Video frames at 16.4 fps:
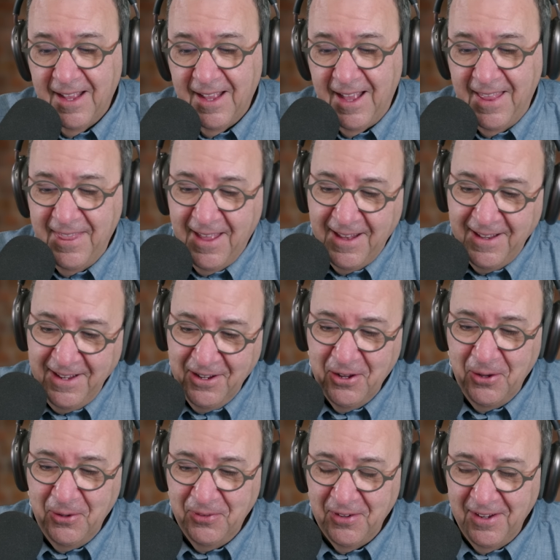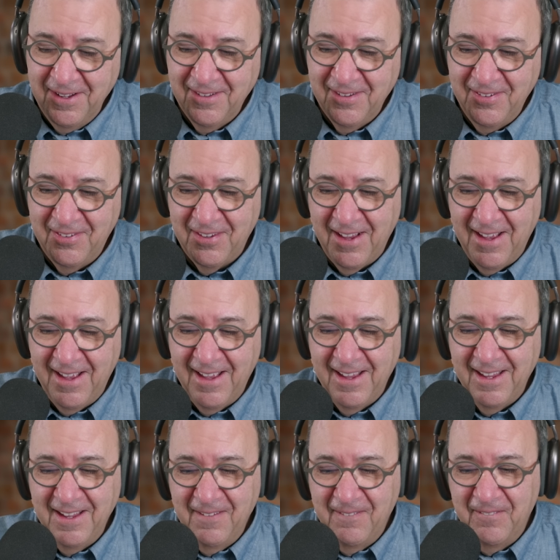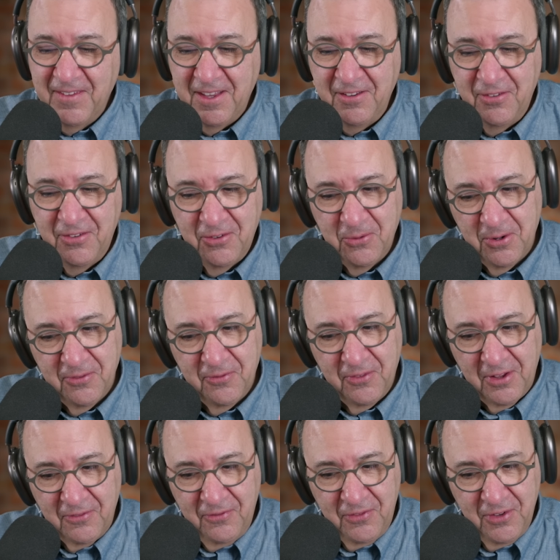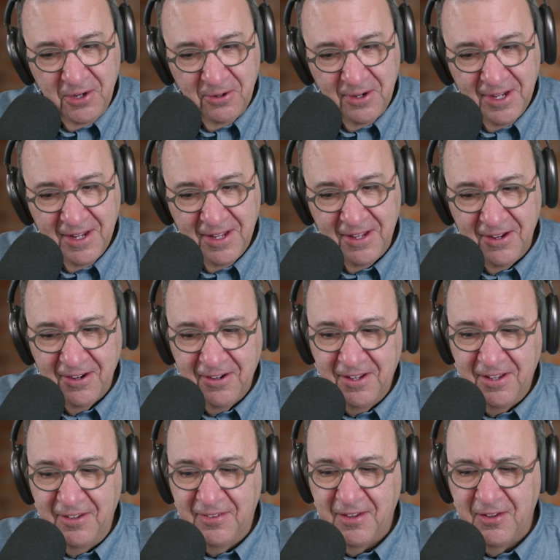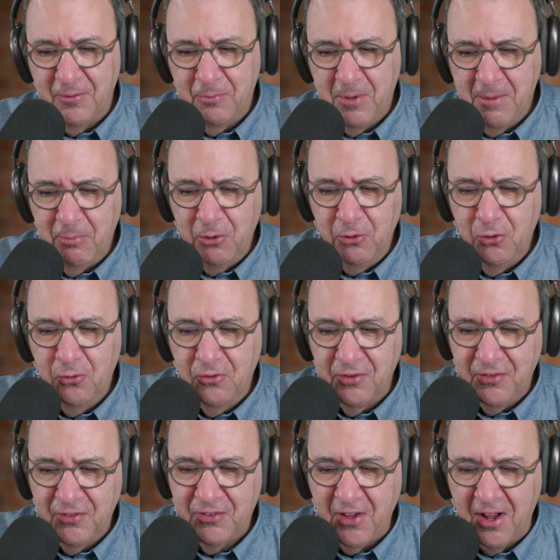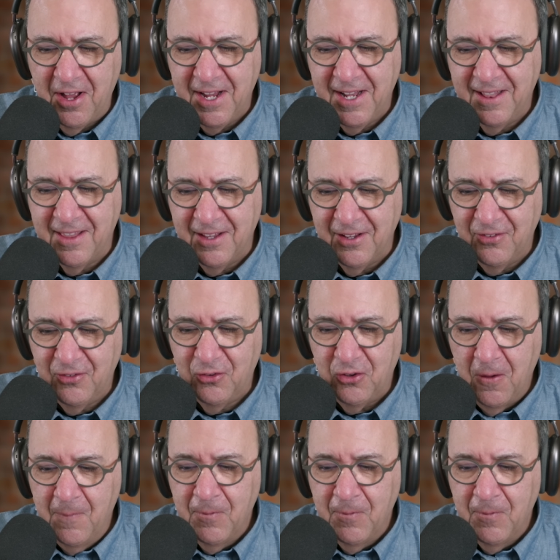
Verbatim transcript: And then he goes on to say, he's sort of veering here. He says people who decide this